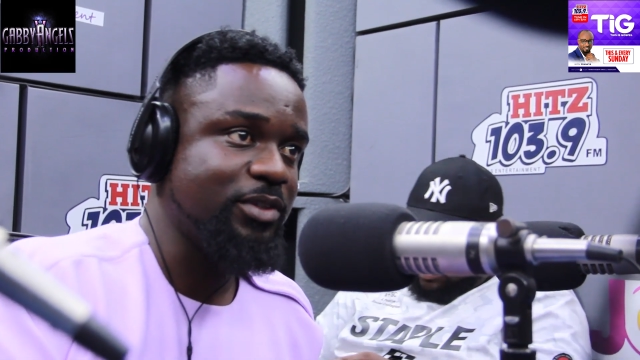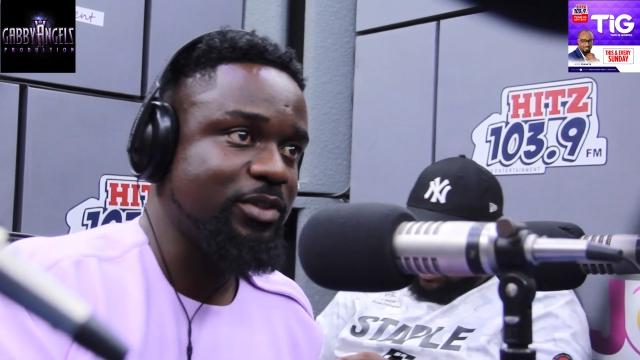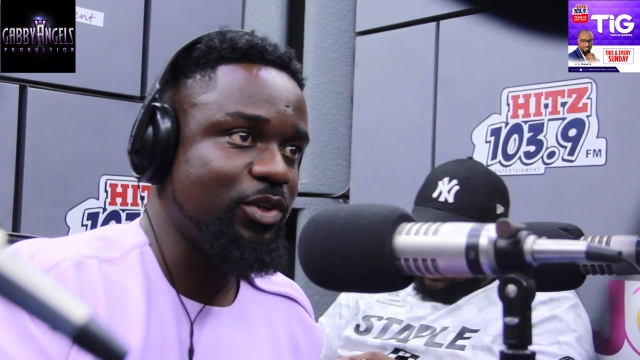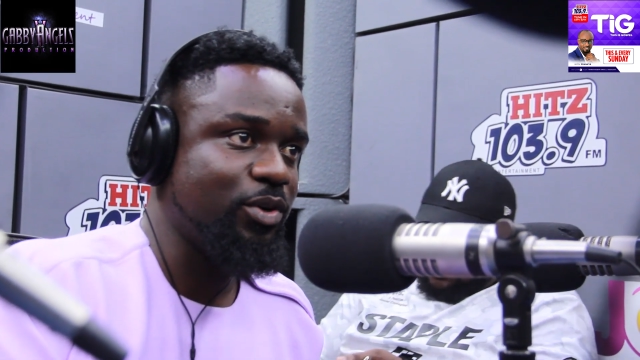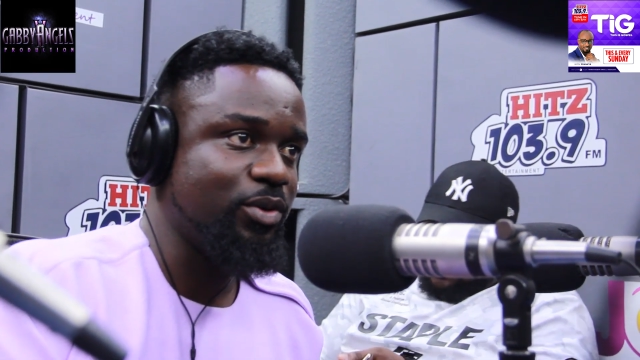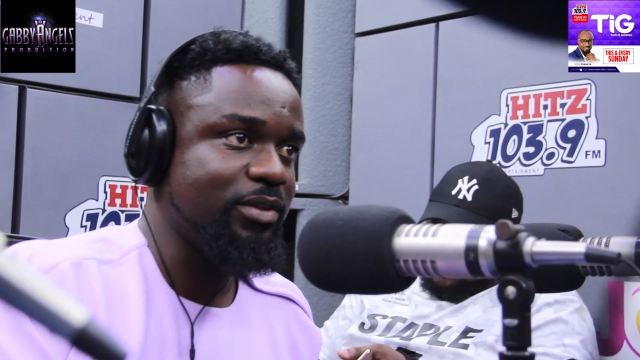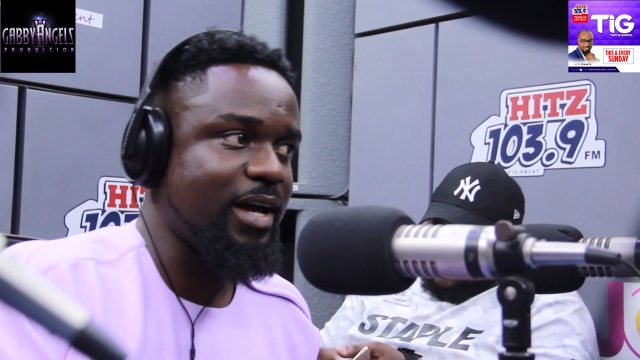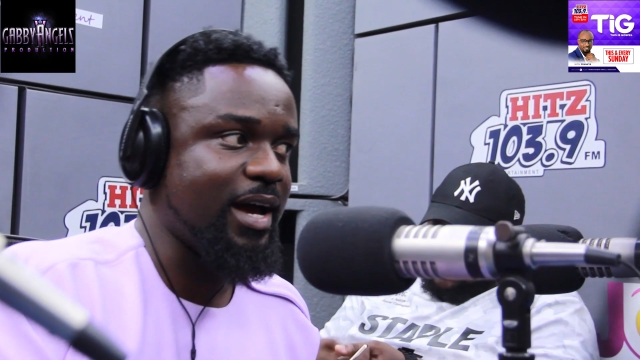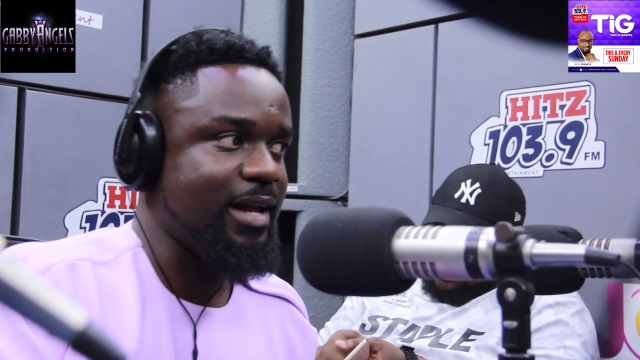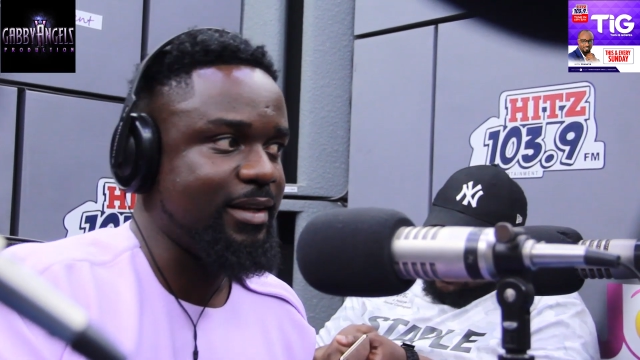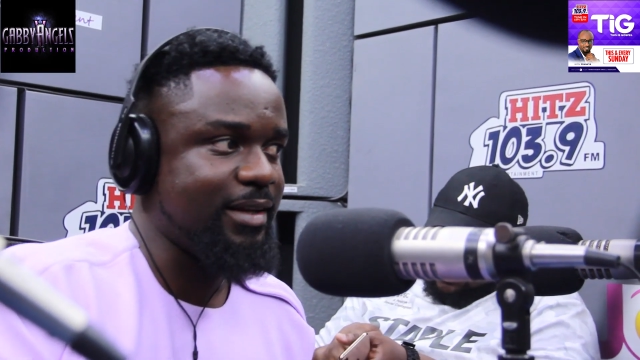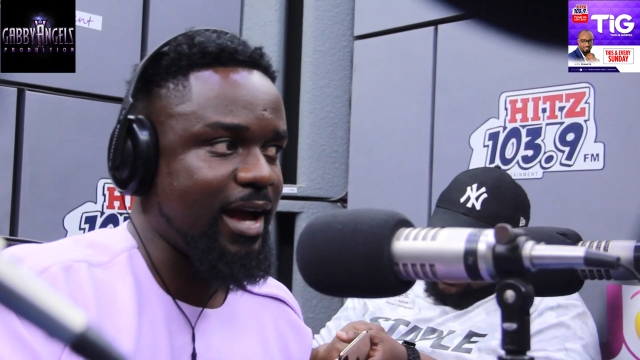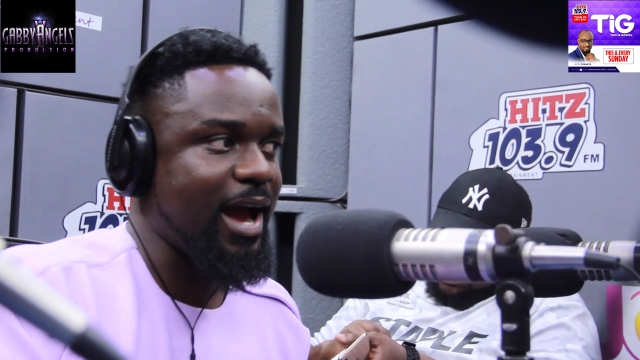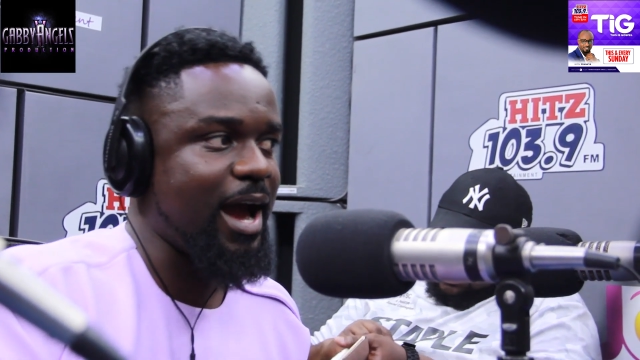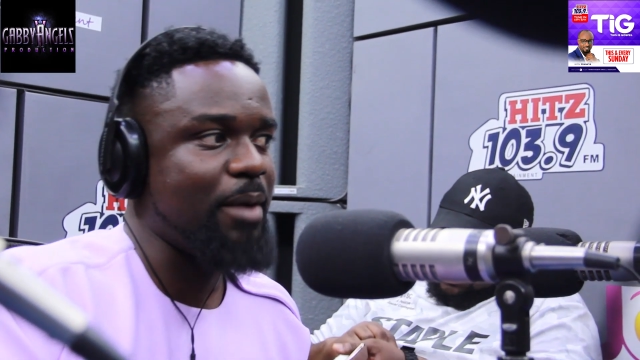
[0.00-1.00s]
You know, that
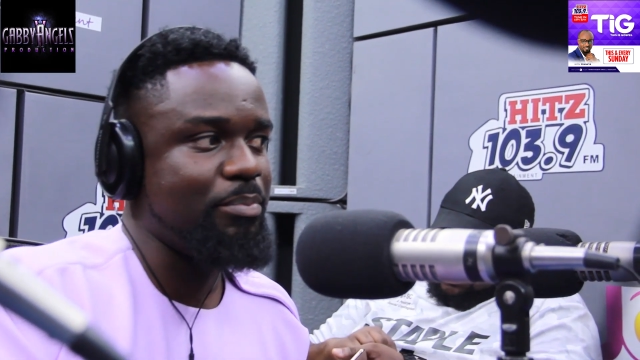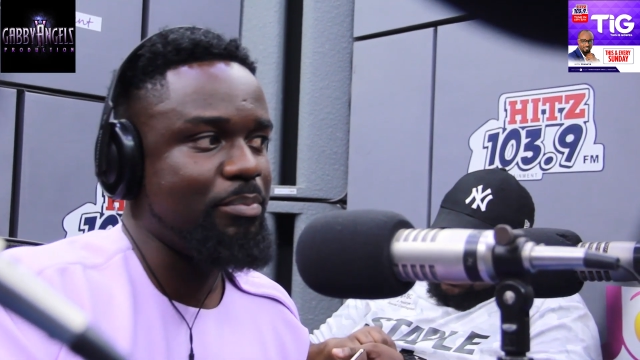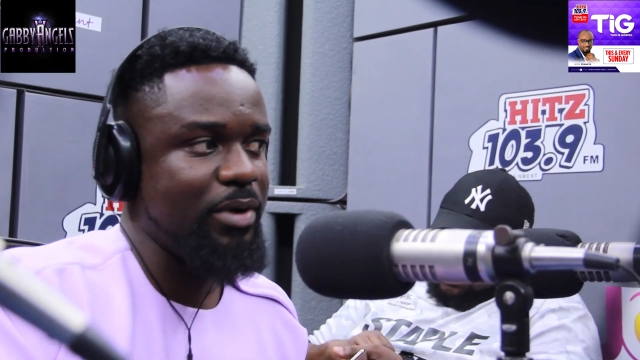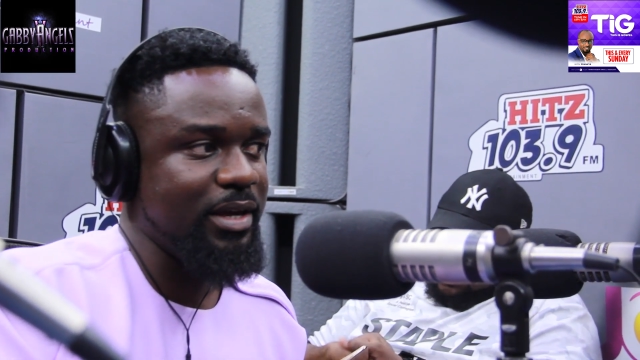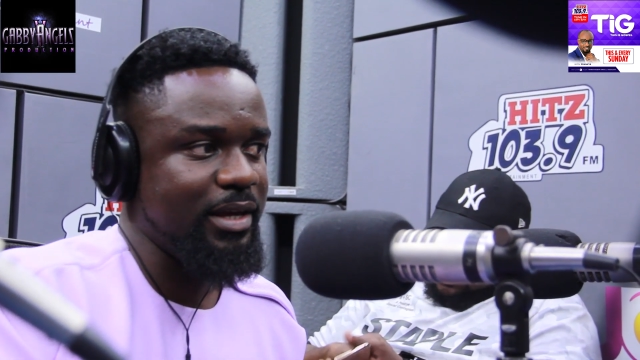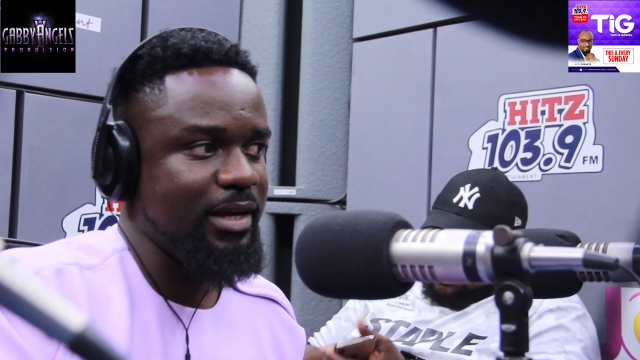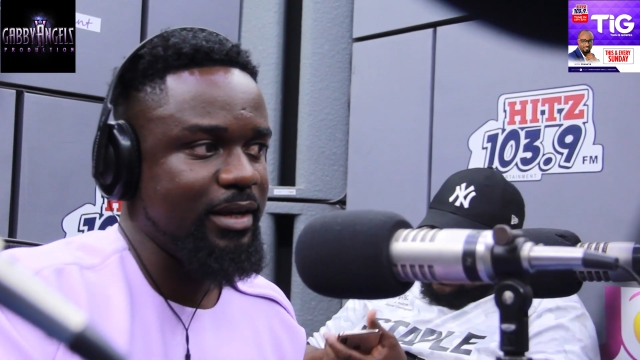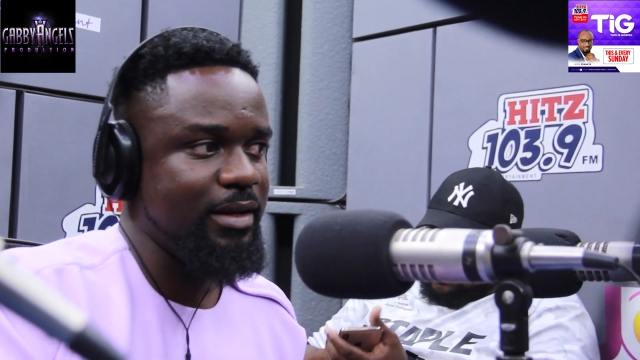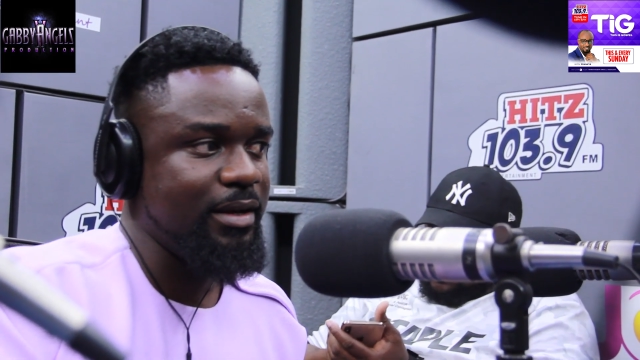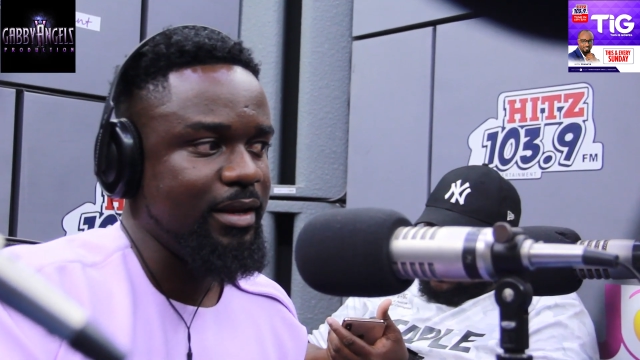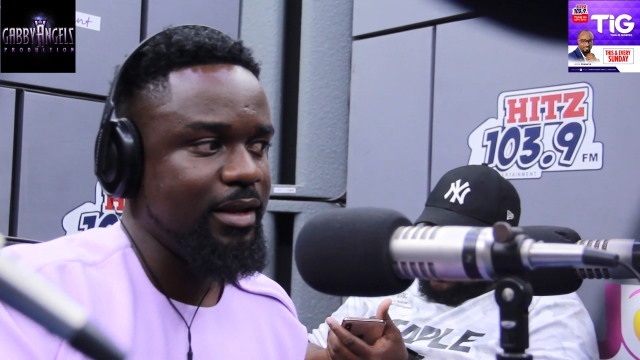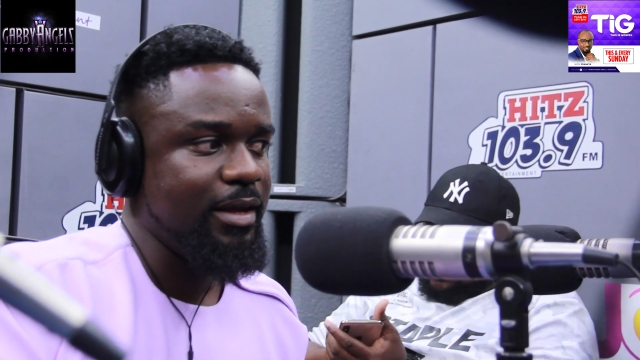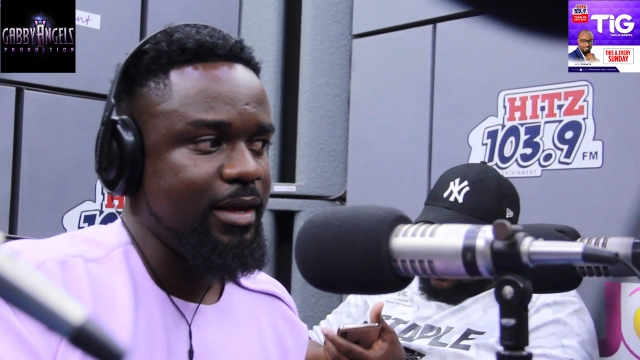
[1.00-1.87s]
upbringing.